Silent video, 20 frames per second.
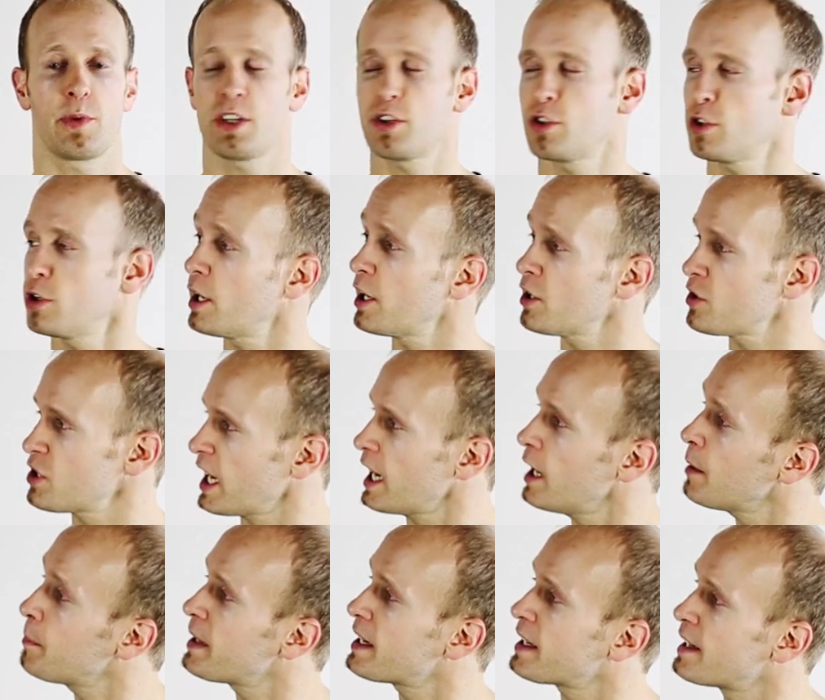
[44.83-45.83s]
which you can
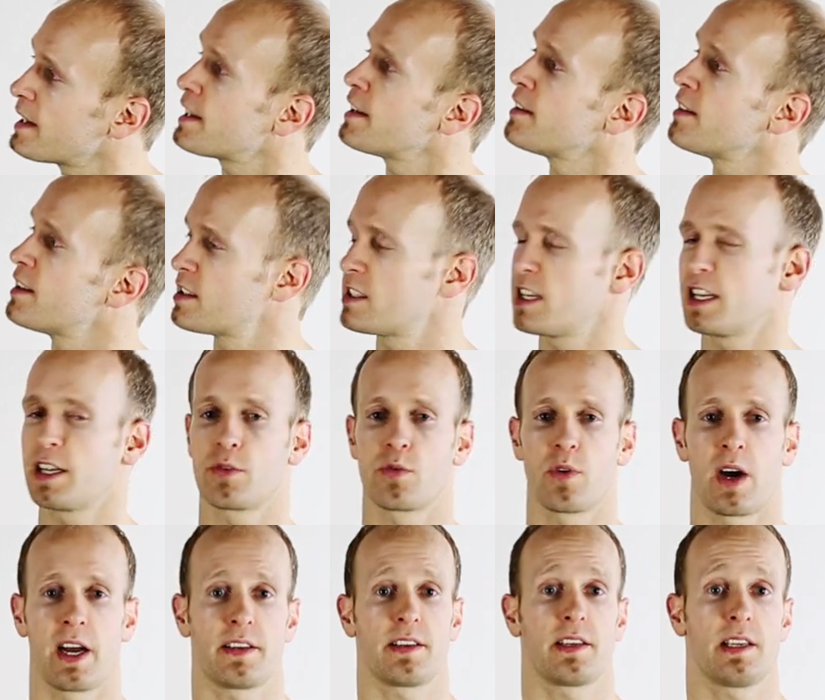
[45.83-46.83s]
check out by clicking this link
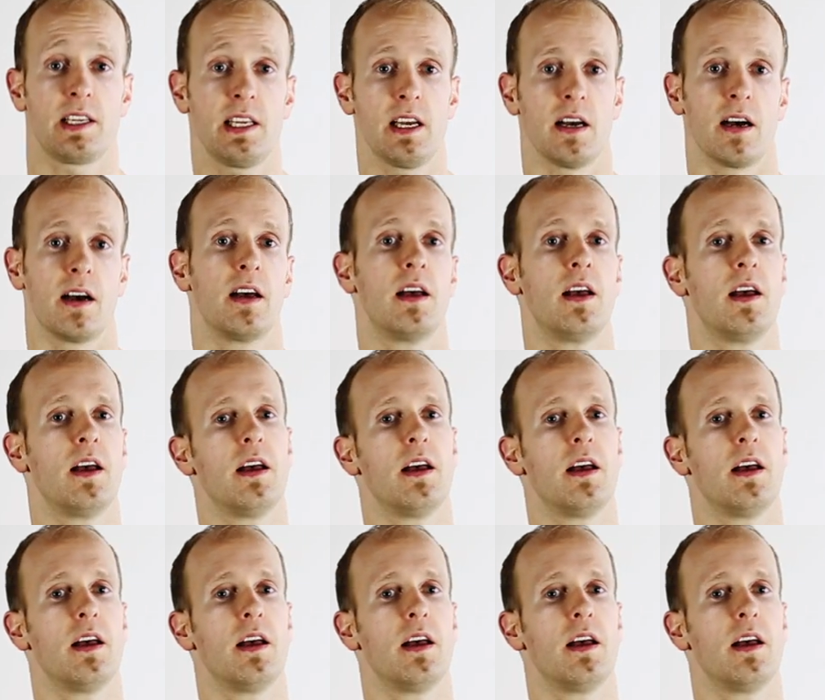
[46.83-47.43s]
right here.